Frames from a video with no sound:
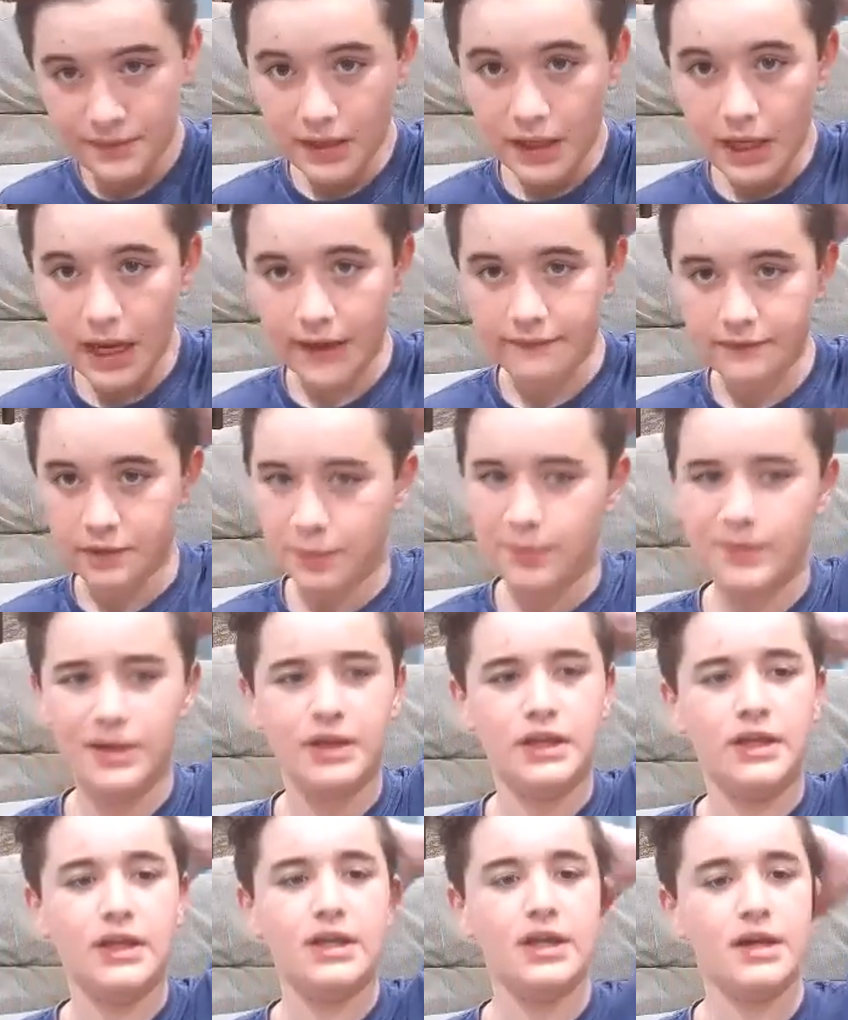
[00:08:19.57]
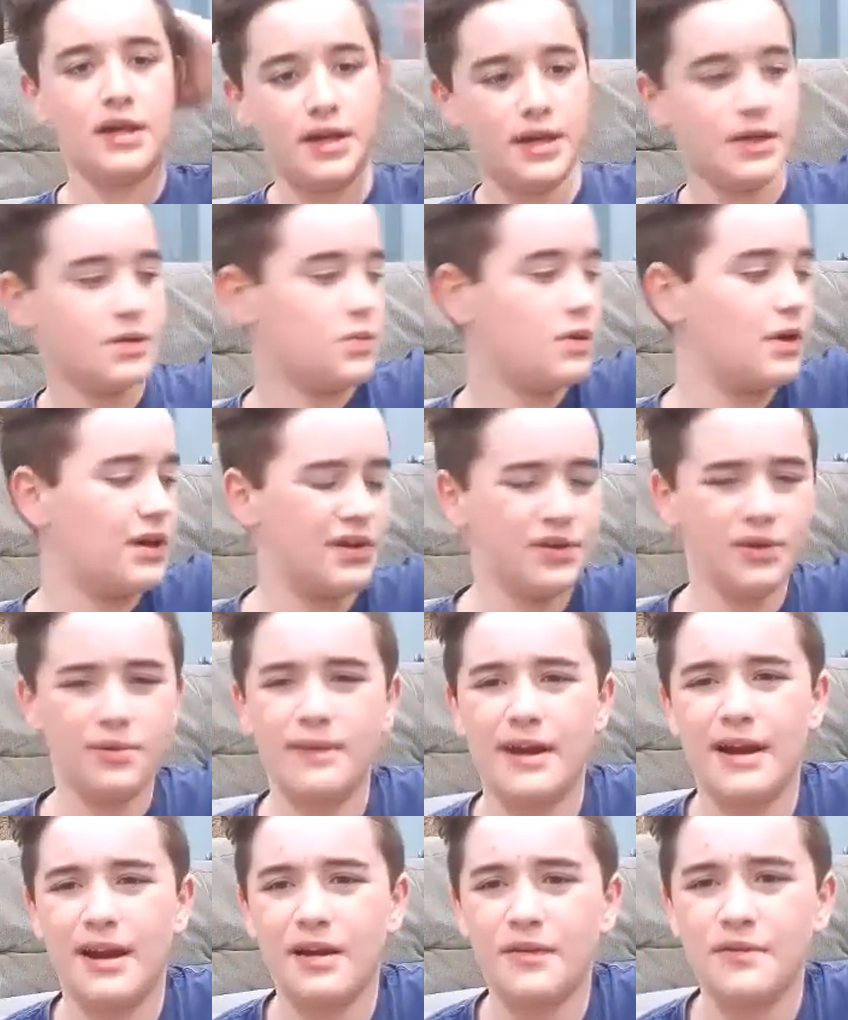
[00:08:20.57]
after PE and I just want to do
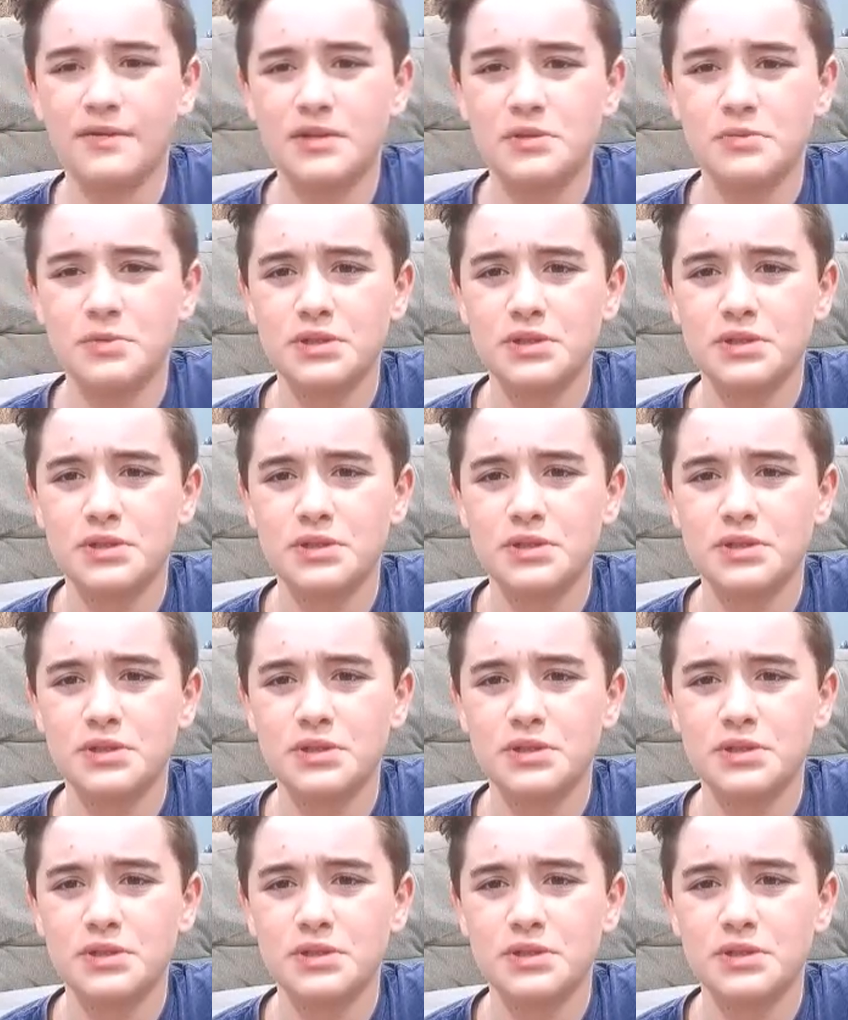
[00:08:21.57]
my hair for some